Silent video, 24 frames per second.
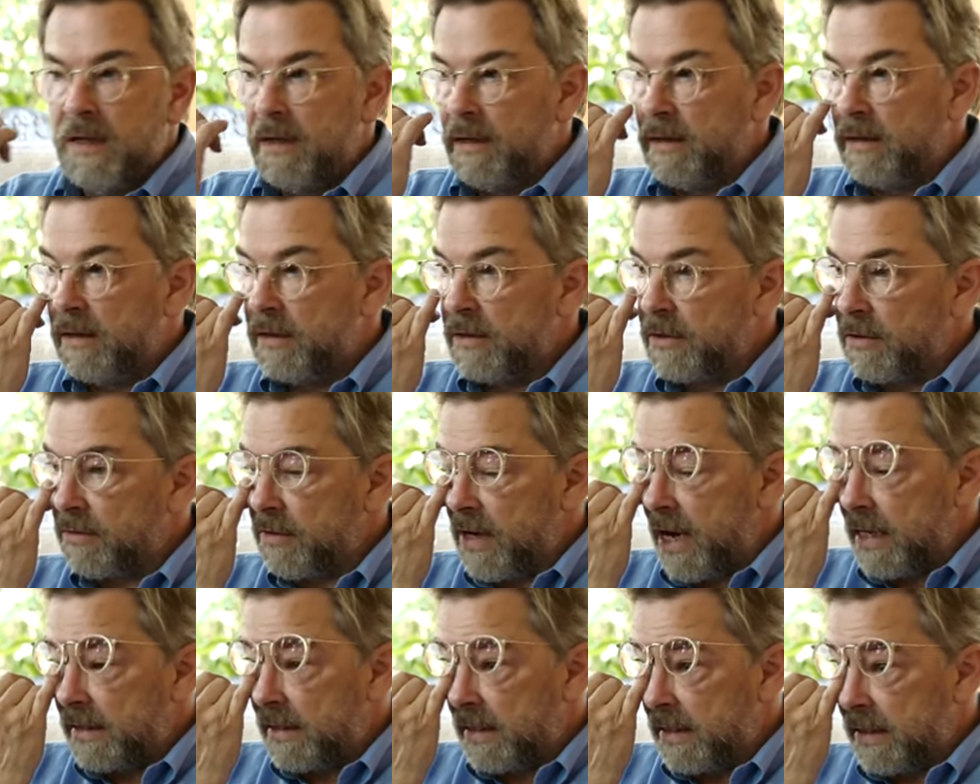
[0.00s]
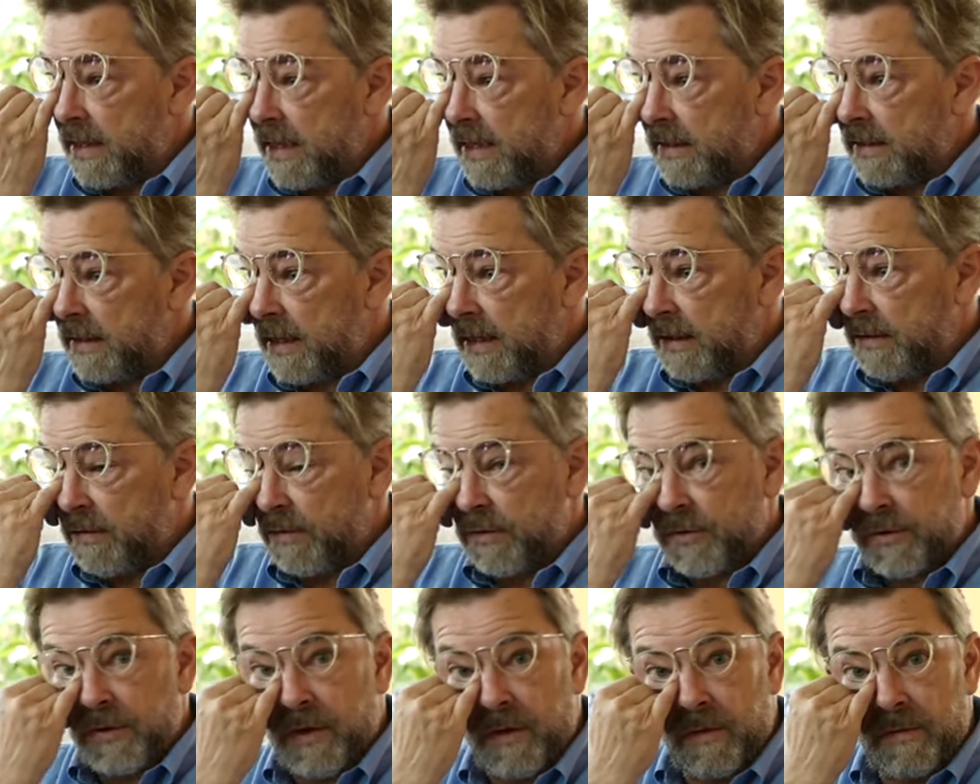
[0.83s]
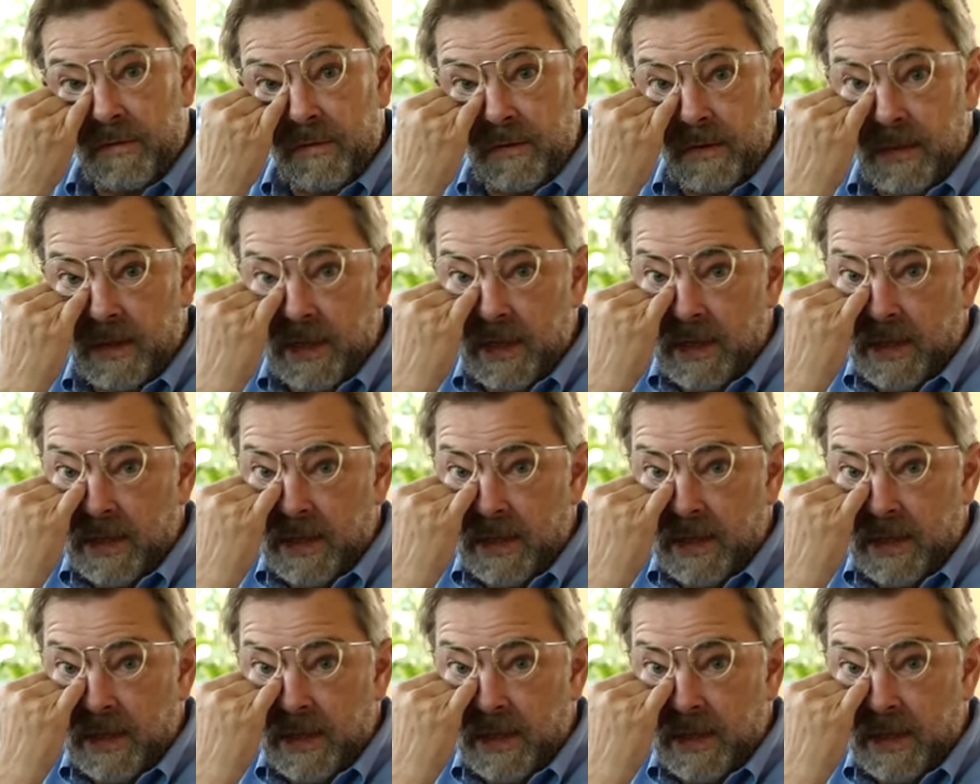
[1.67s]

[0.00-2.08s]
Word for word: so you're actually less in control.